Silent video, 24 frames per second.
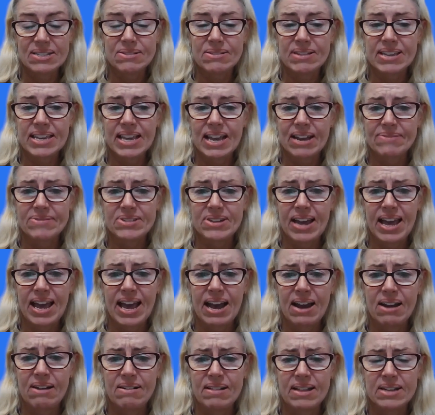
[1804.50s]
looking after
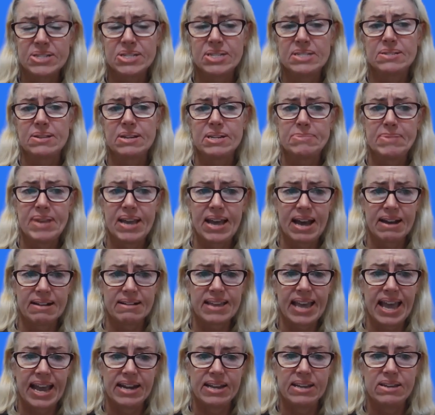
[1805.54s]
she's going to be our
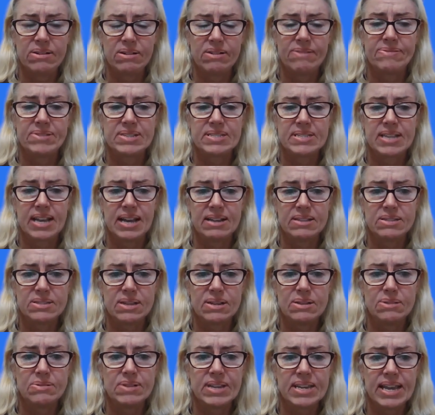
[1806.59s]
CANI officer. So
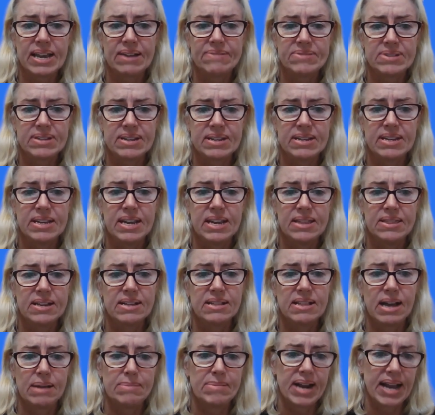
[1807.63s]
looking after the
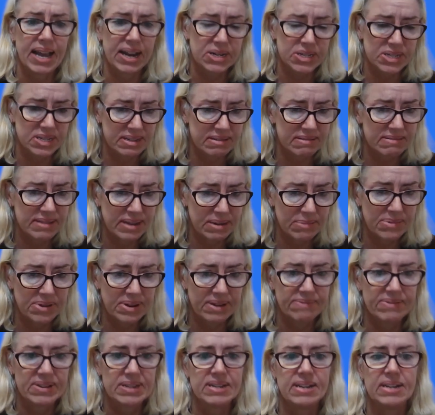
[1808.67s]
Climate Action Network
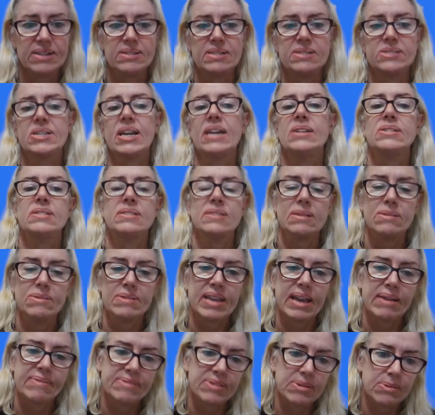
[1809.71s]
of International Education. So looking
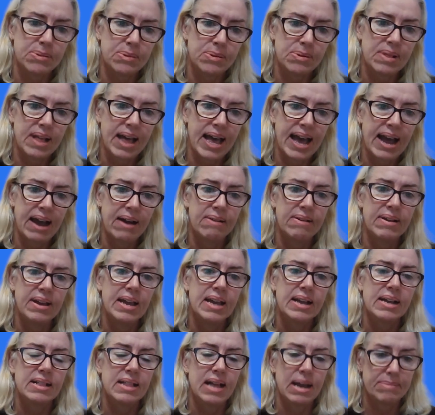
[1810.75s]
after all our
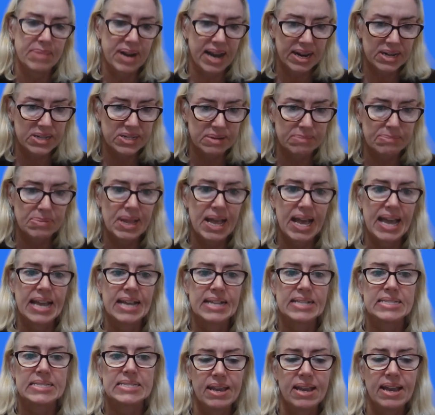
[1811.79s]
climate action
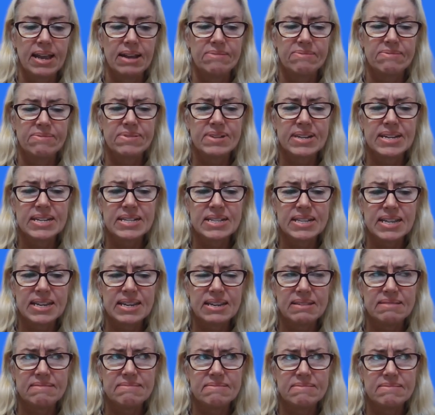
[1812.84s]
plans and
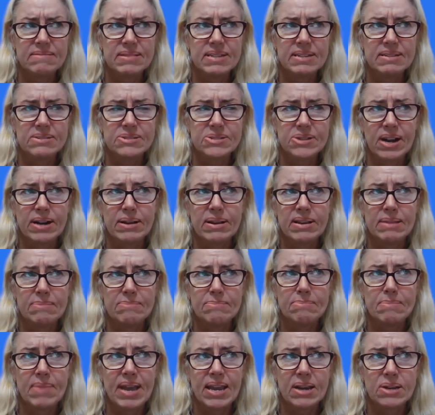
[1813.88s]
really trying to
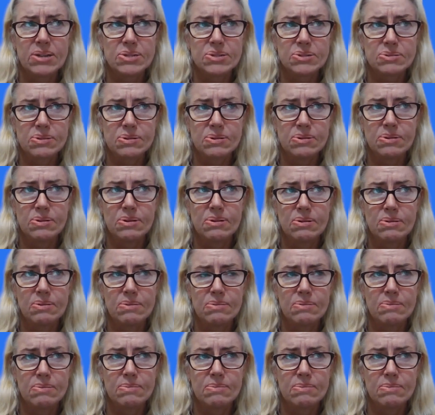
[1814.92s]
make sure